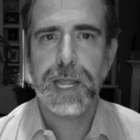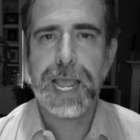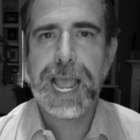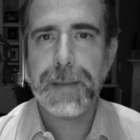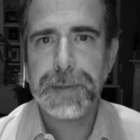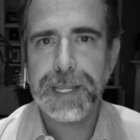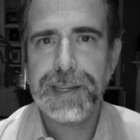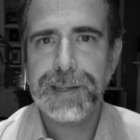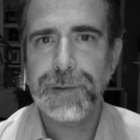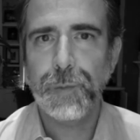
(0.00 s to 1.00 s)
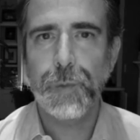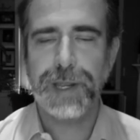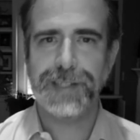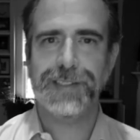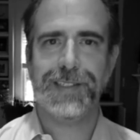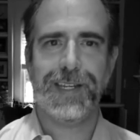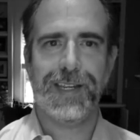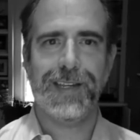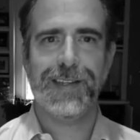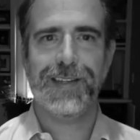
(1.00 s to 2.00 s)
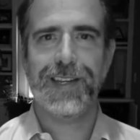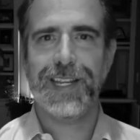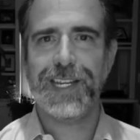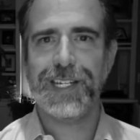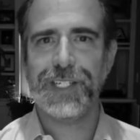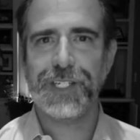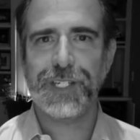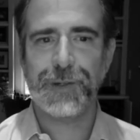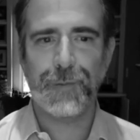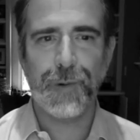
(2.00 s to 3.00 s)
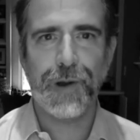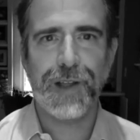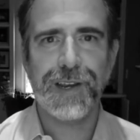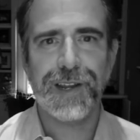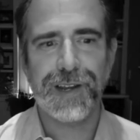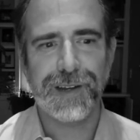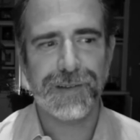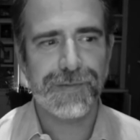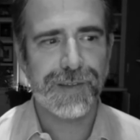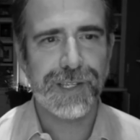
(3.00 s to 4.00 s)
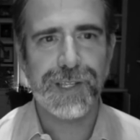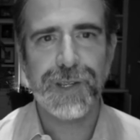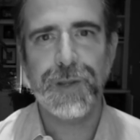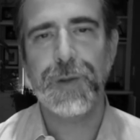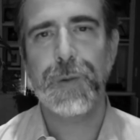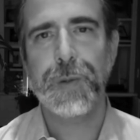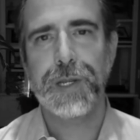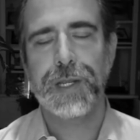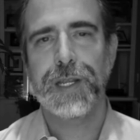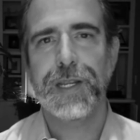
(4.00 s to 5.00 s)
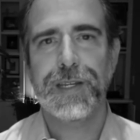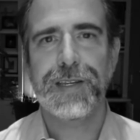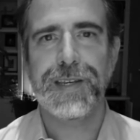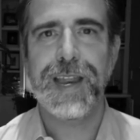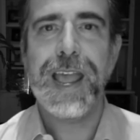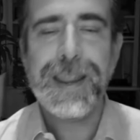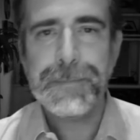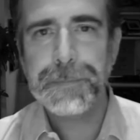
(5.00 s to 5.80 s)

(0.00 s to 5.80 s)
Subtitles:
happy Wednesday to each one of you today.